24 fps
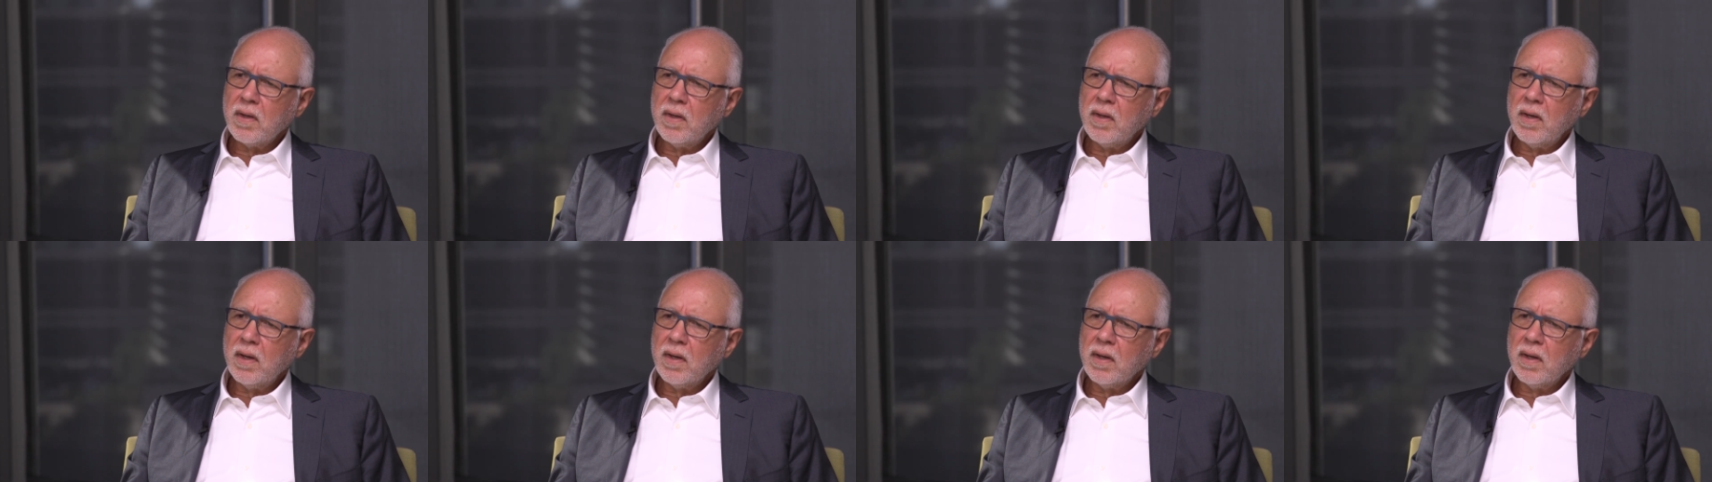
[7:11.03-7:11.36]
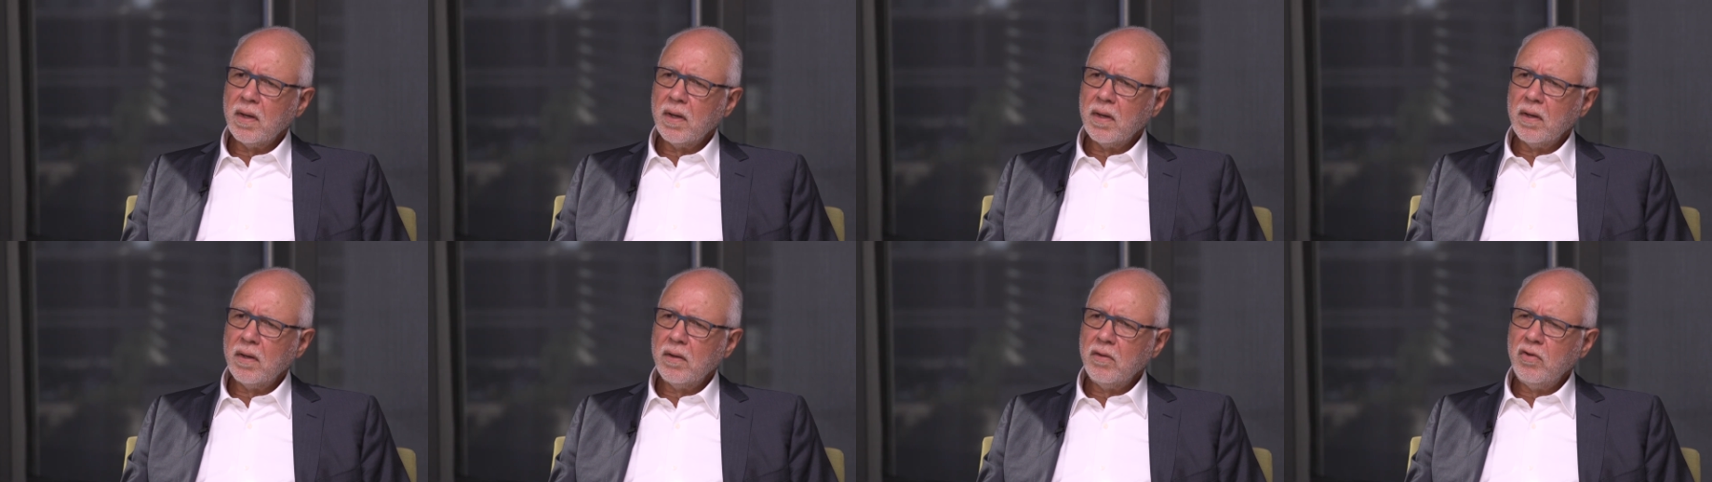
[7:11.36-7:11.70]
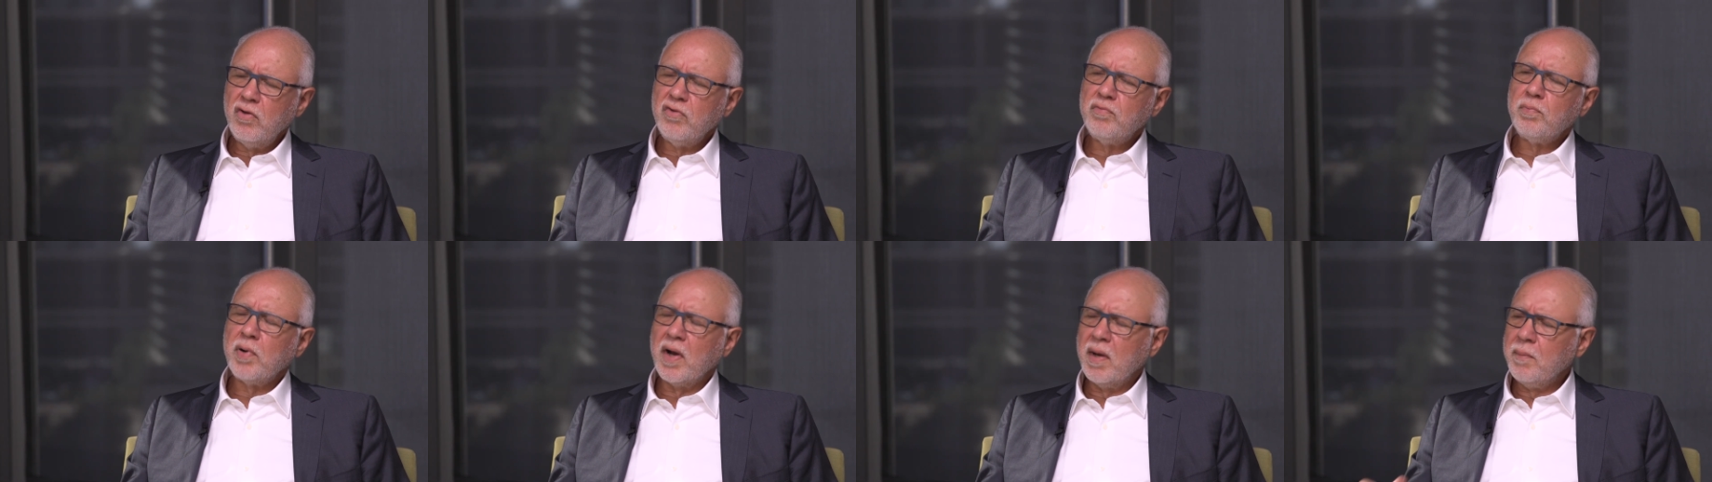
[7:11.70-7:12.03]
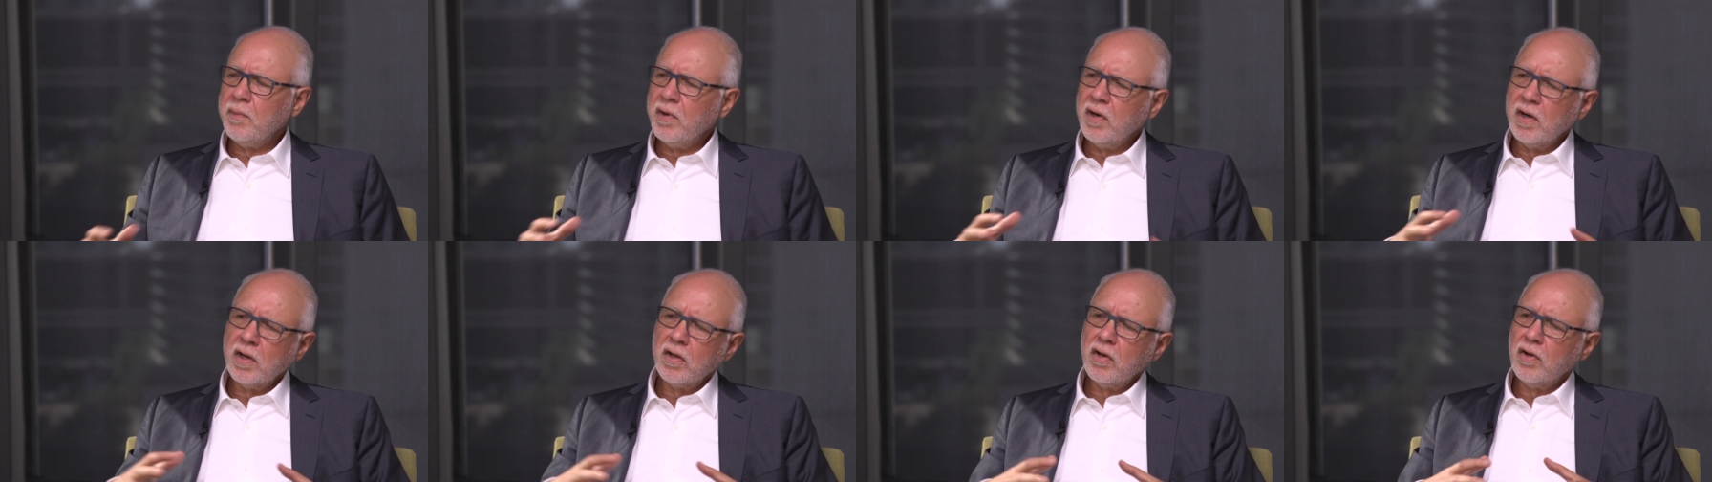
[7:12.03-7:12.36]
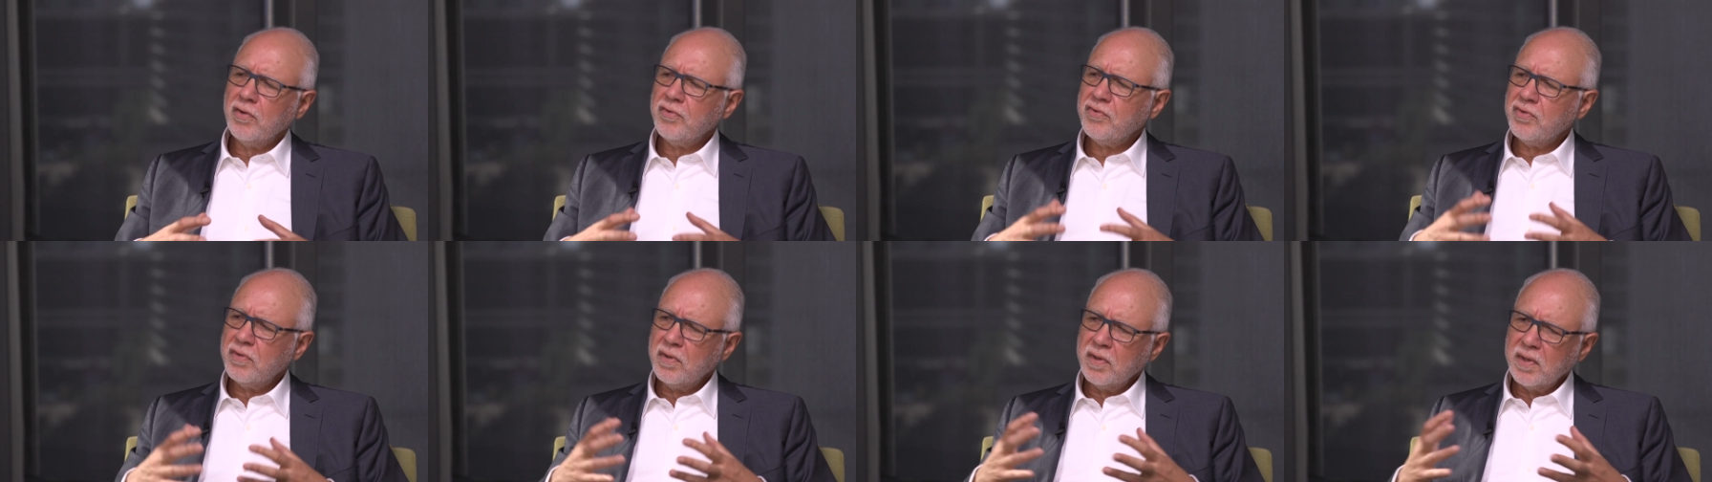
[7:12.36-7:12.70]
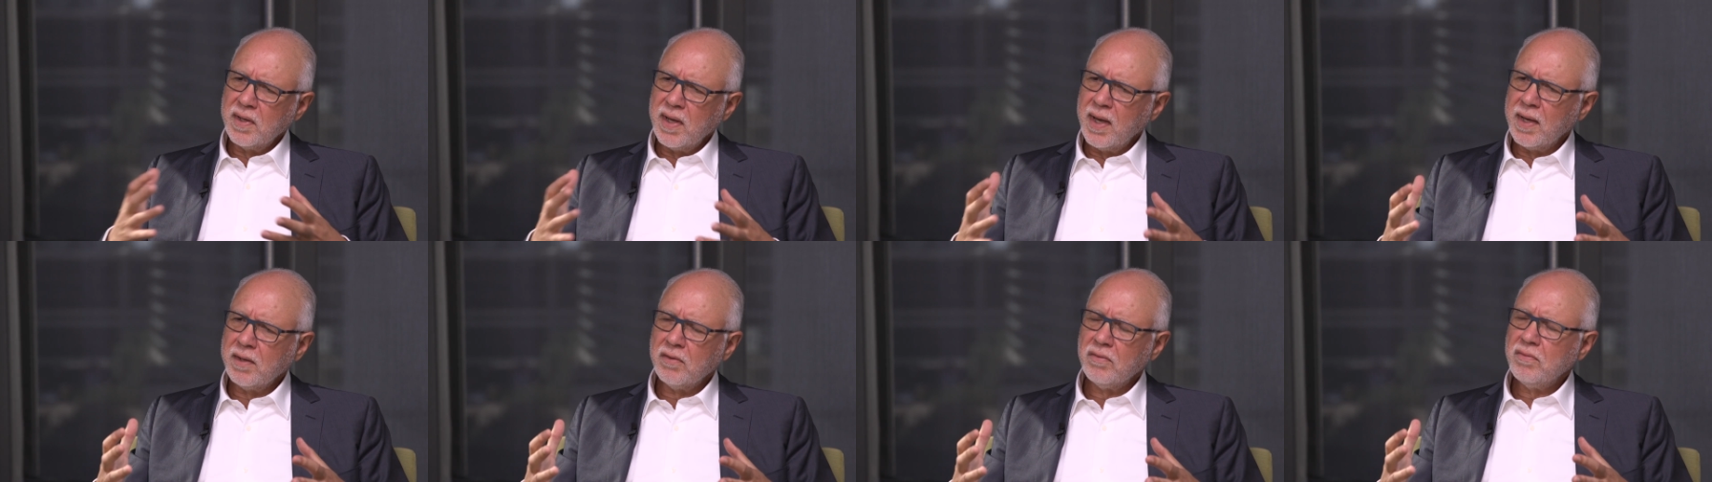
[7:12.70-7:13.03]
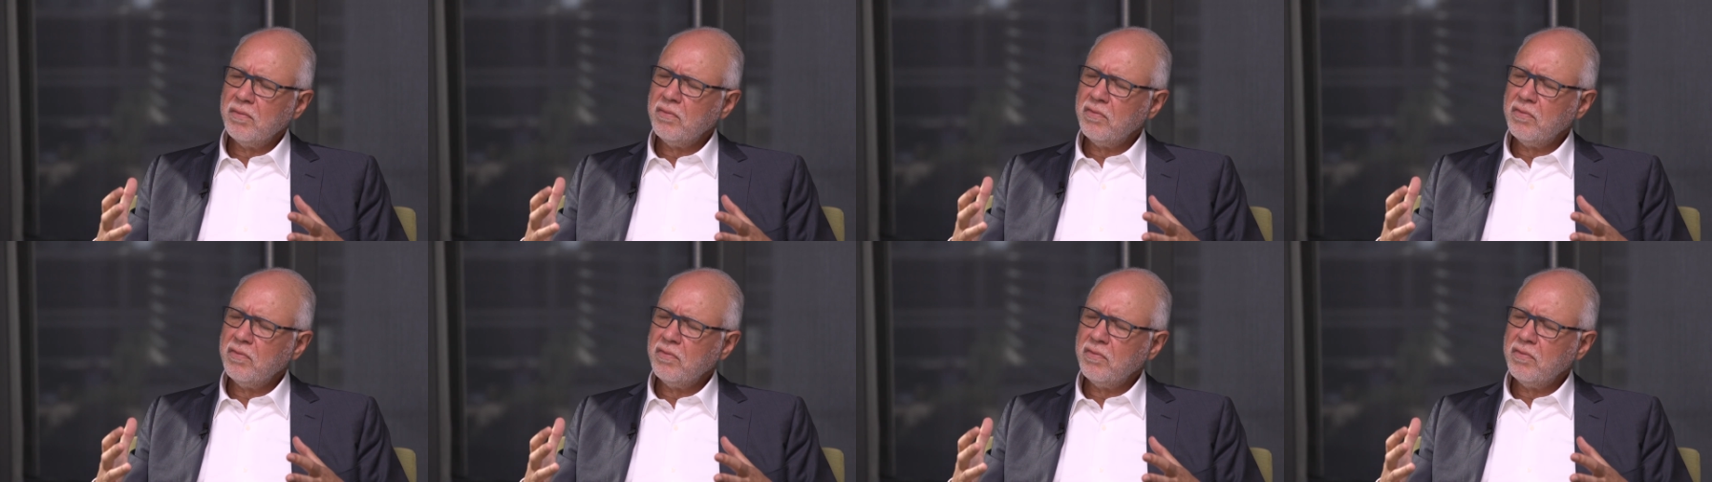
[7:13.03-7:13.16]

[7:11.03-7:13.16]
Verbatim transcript: uh, use primary culture to get